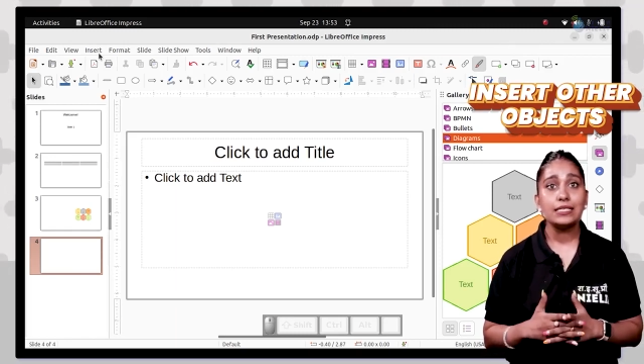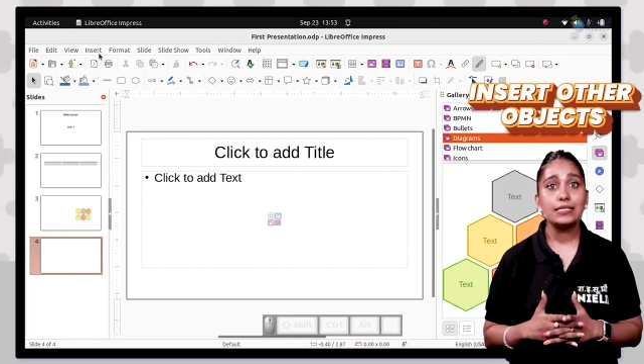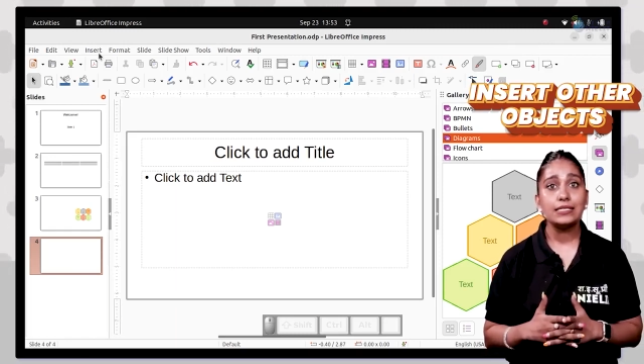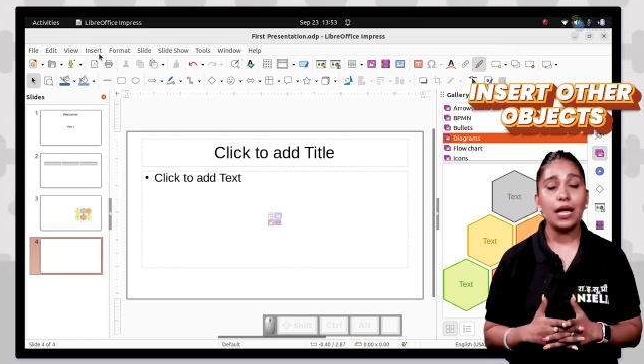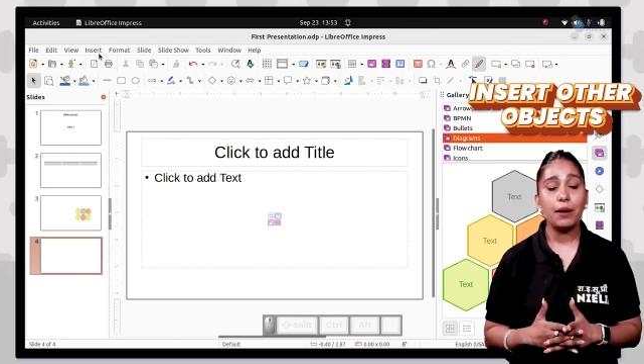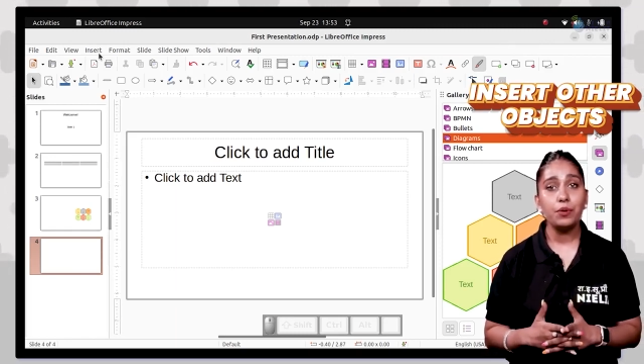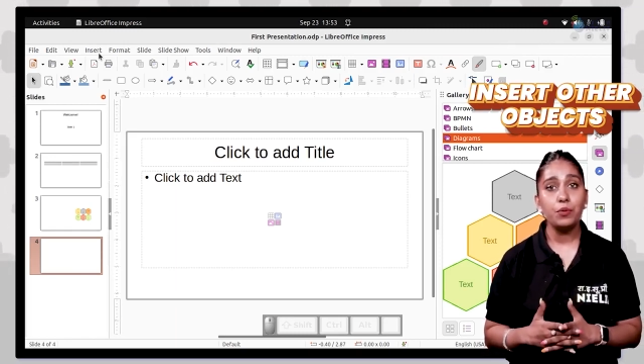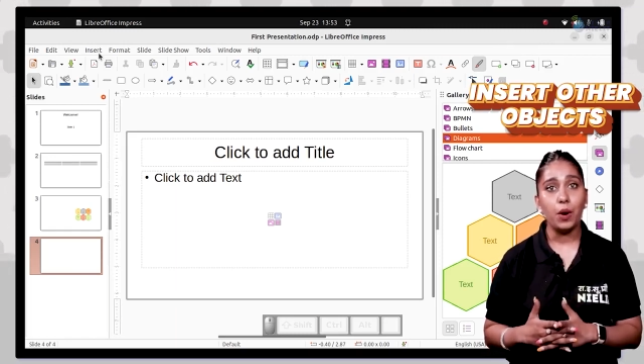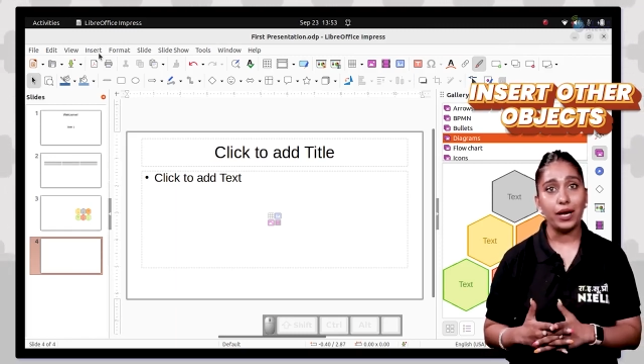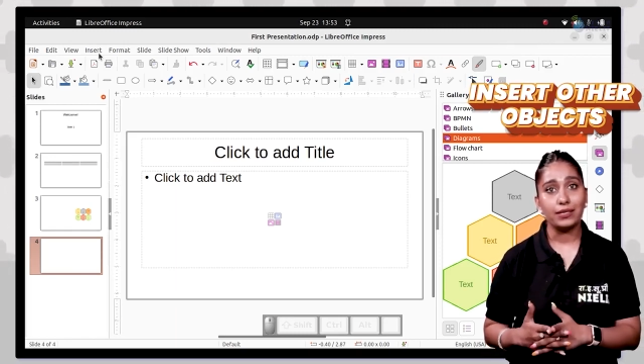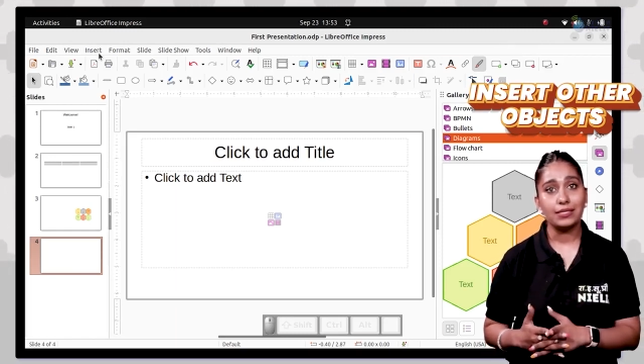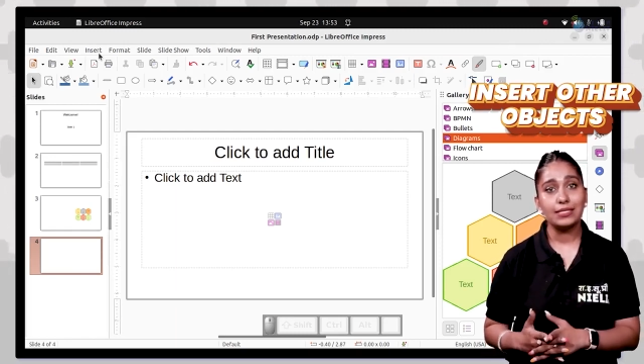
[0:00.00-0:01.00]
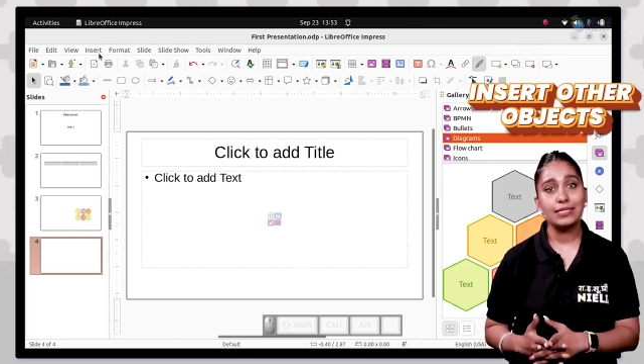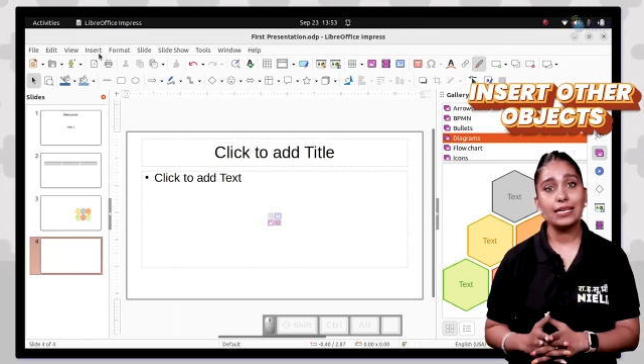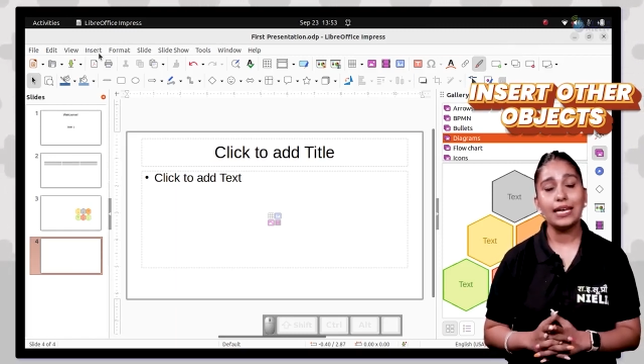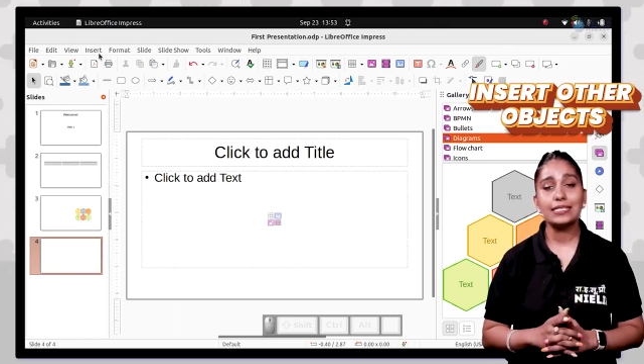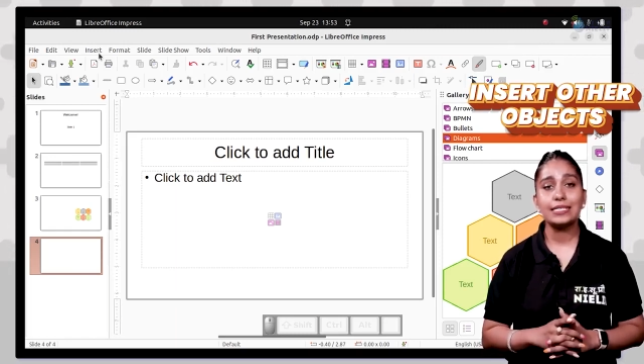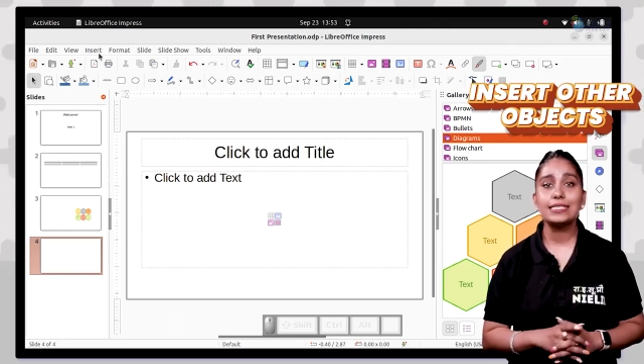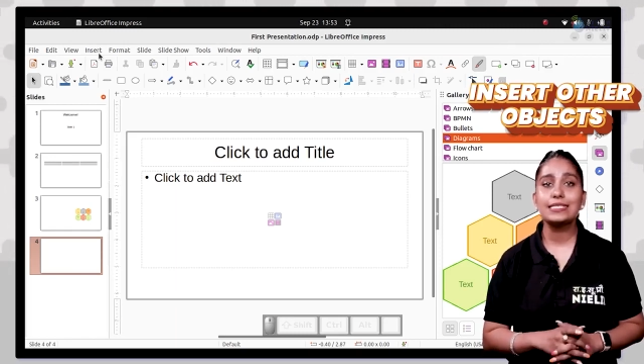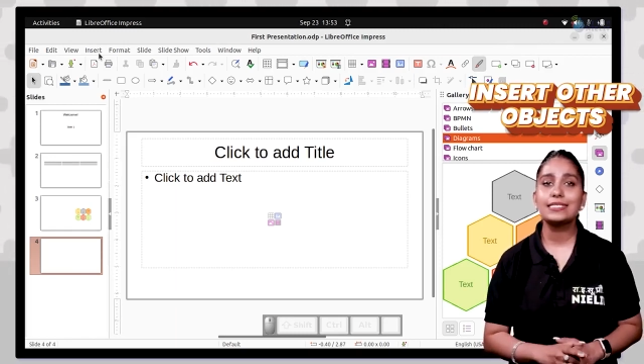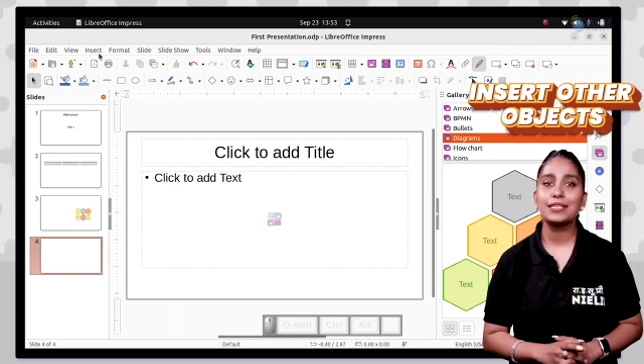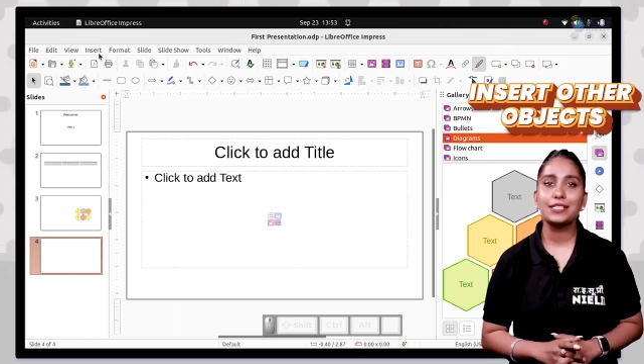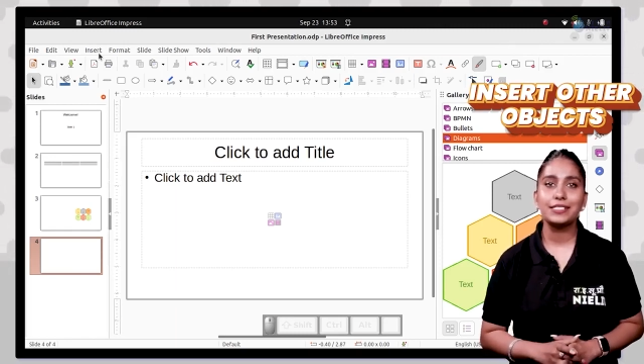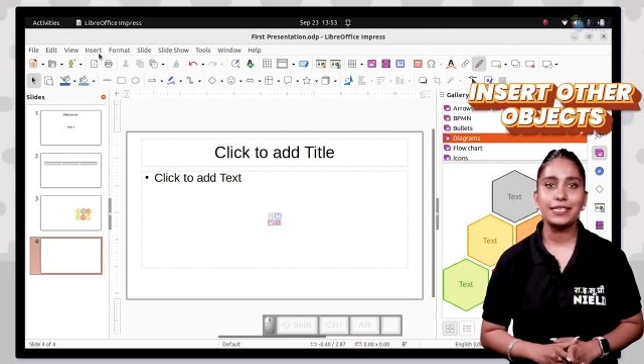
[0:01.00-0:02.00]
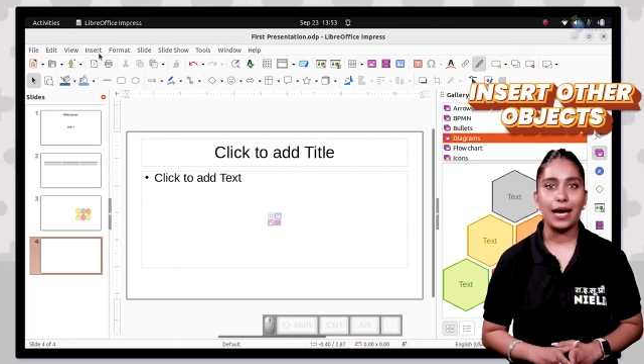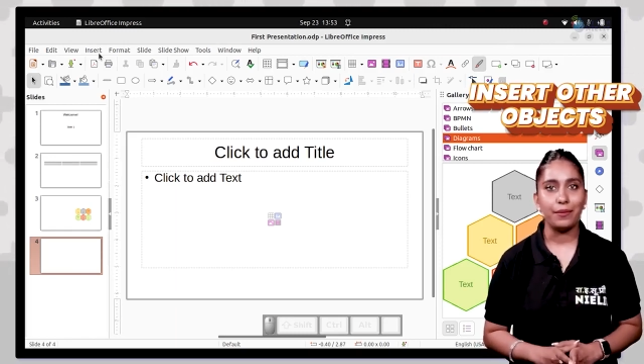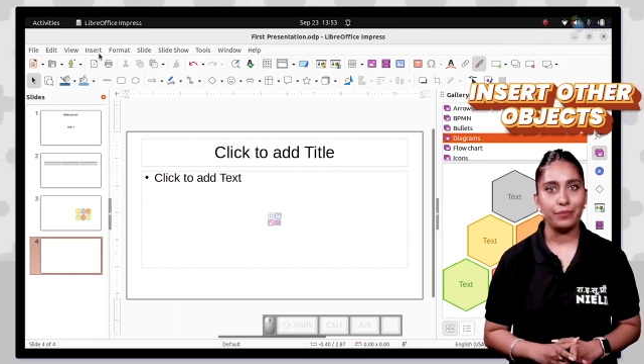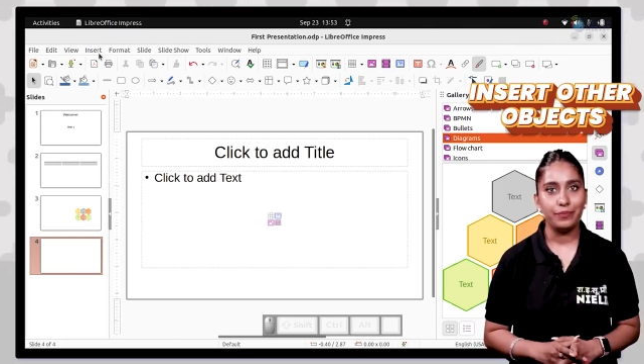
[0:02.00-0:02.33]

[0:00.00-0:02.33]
Number 1, select Insert tab.